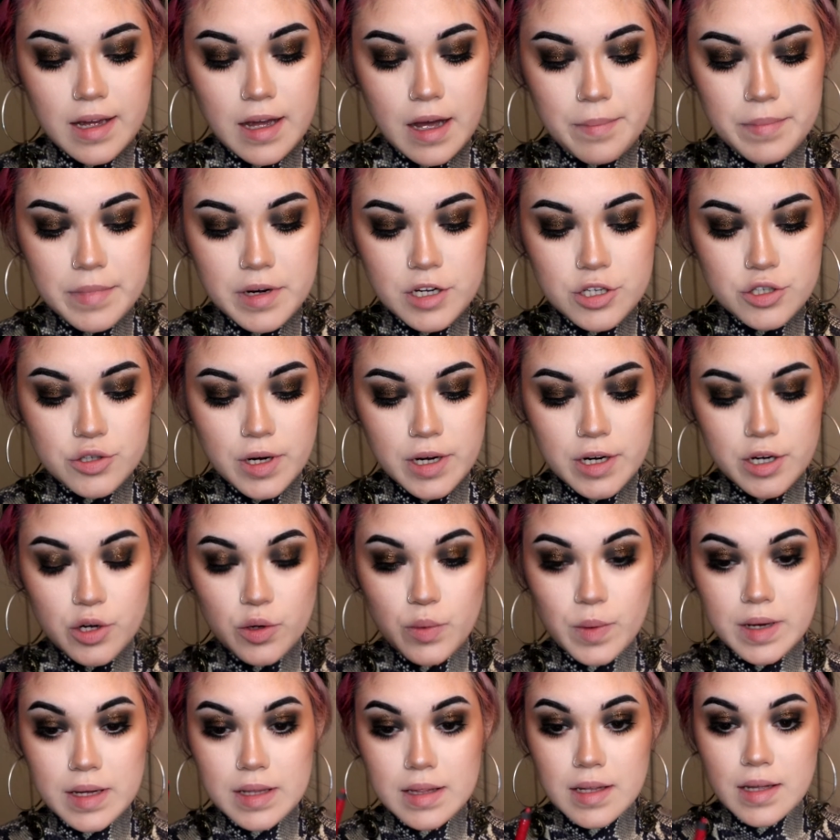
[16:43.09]
I'm gonna try to
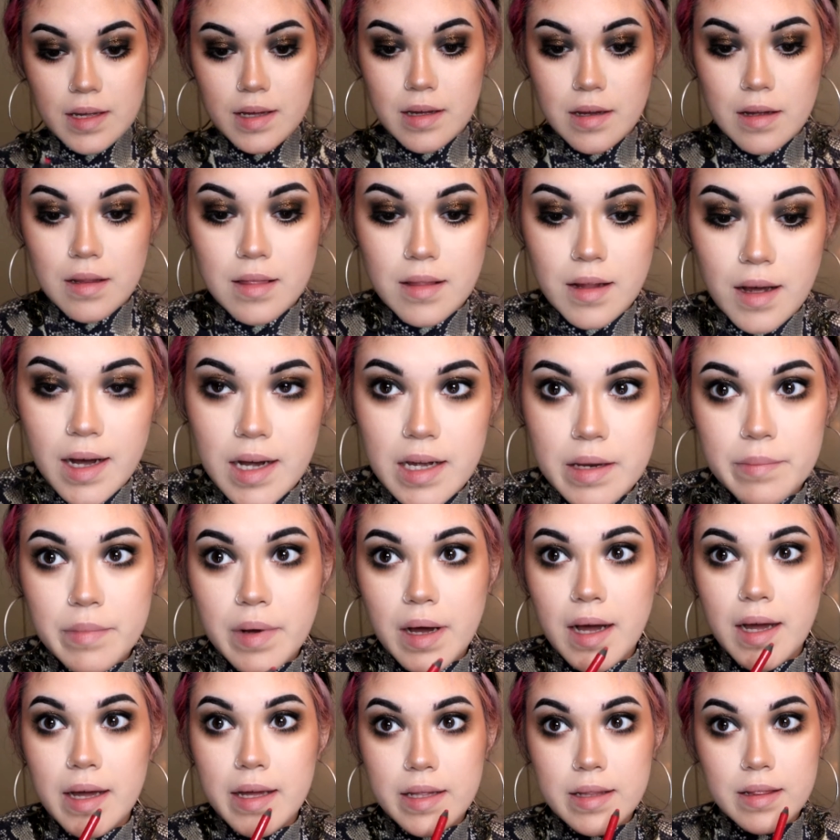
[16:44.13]
quickly line
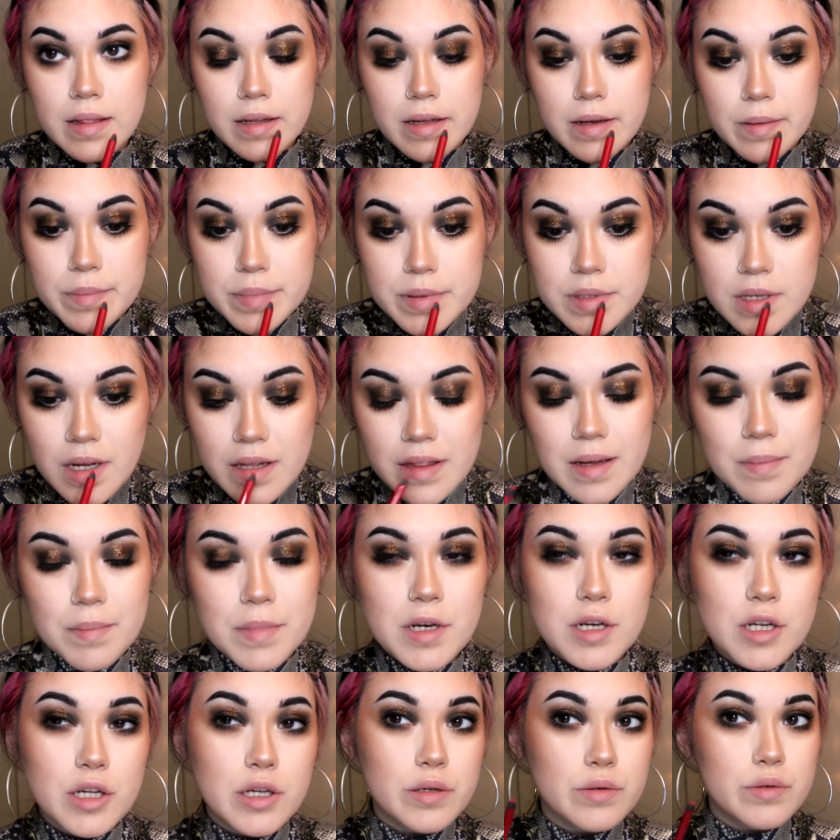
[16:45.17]
my lips. I think I'm
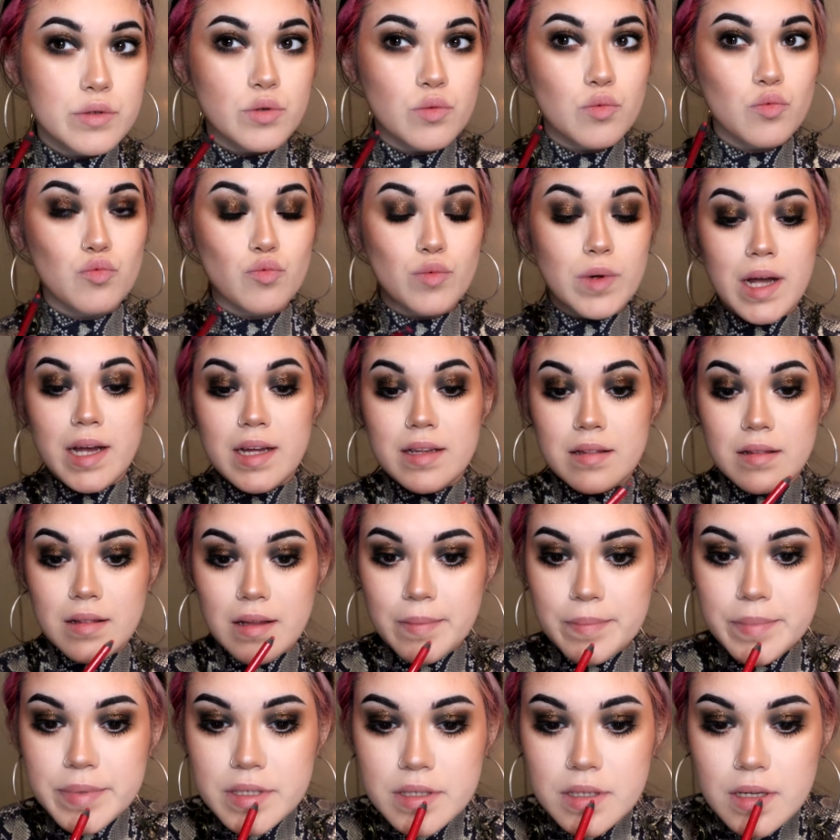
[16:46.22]
gonna use red
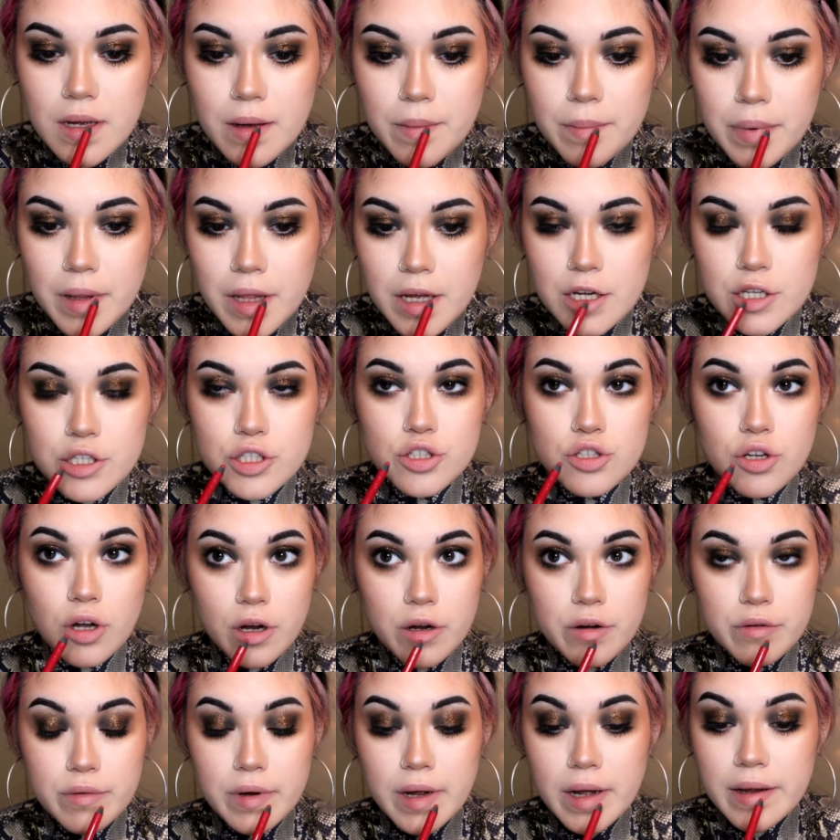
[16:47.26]
lipstick, but like a
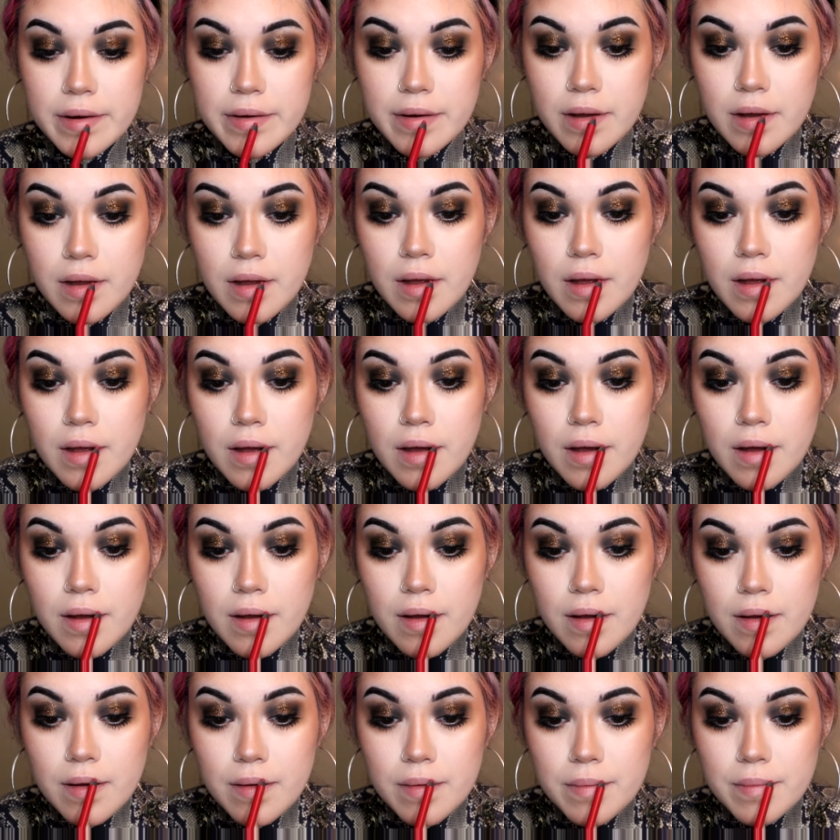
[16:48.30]
dark red.
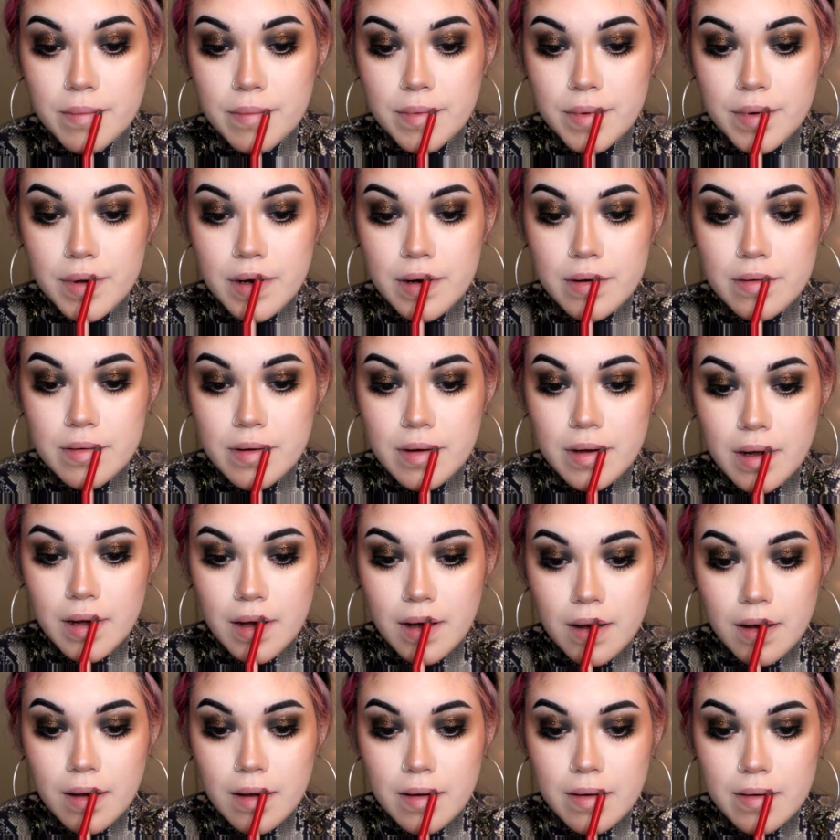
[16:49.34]
But I don't
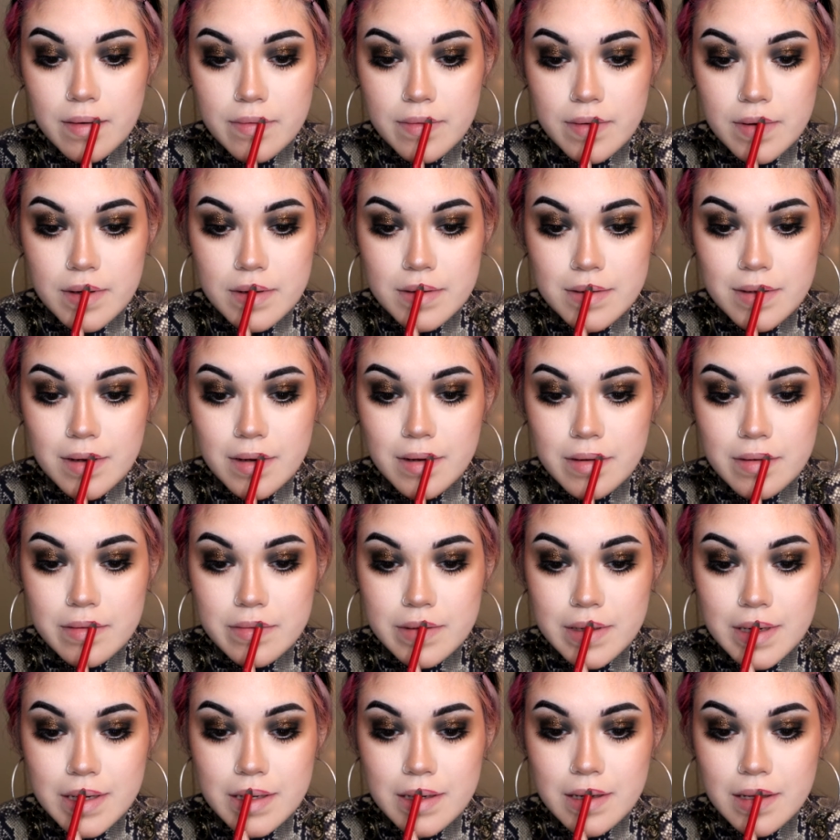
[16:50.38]
have a dark
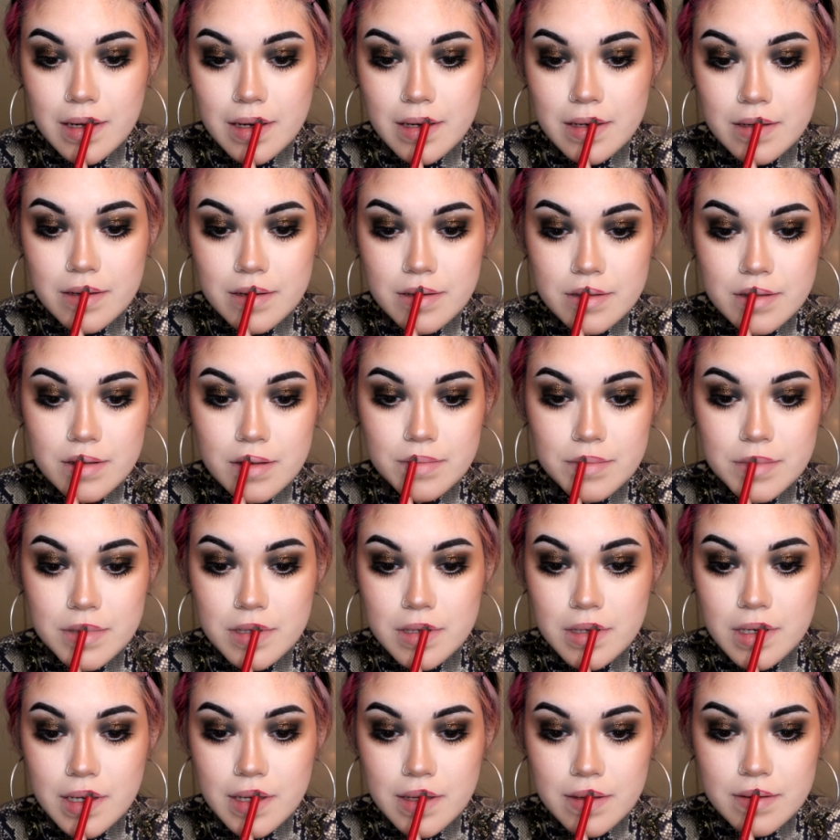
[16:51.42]
red liner, so I'm just
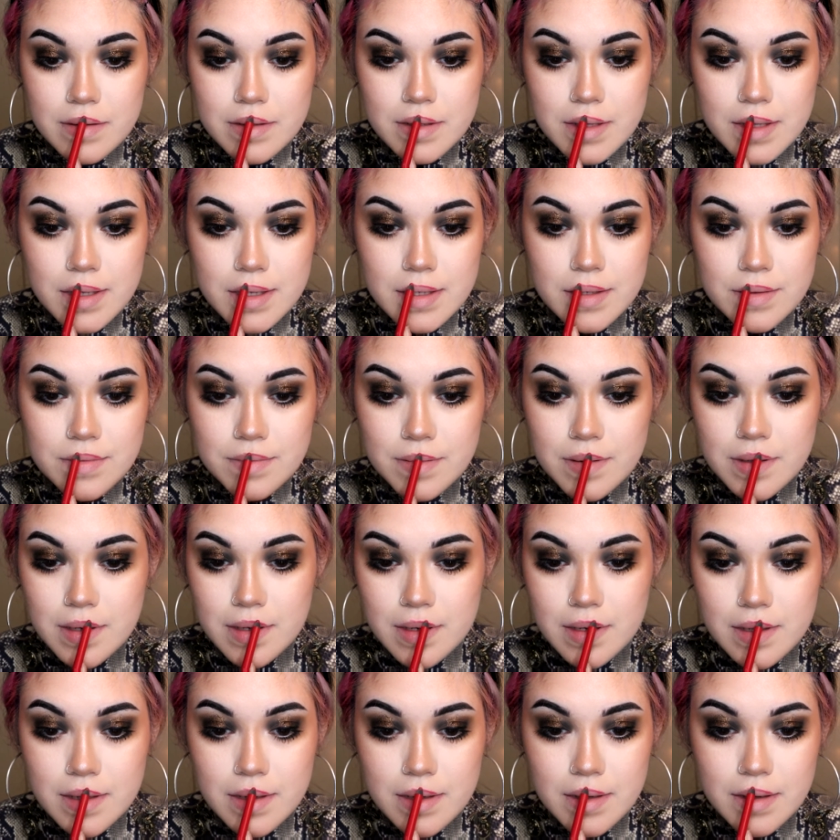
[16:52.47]
gonna use this
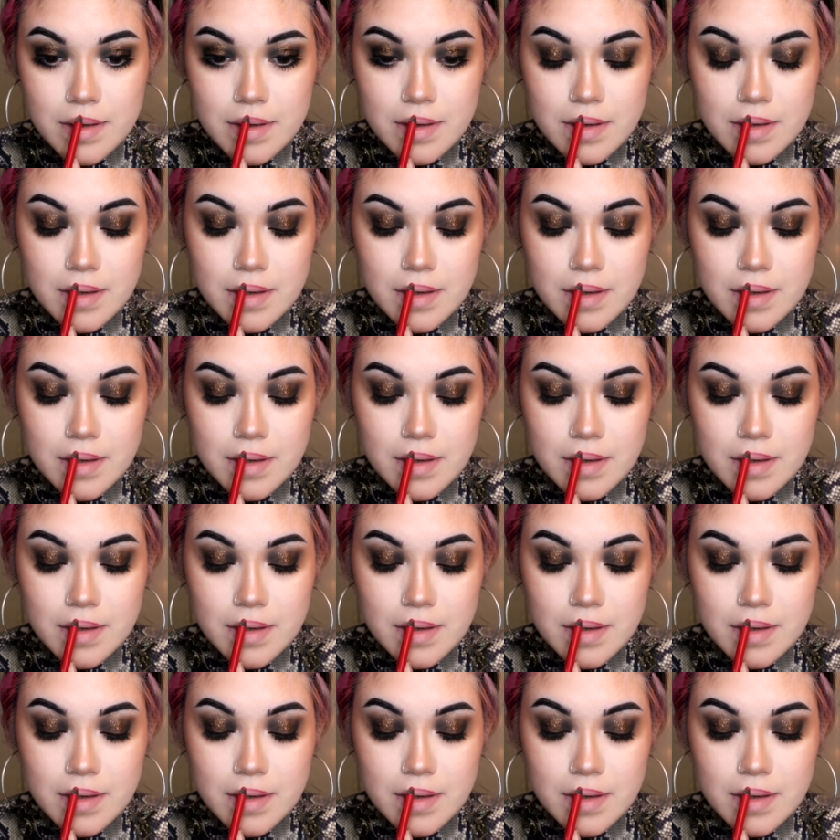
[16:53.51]
one.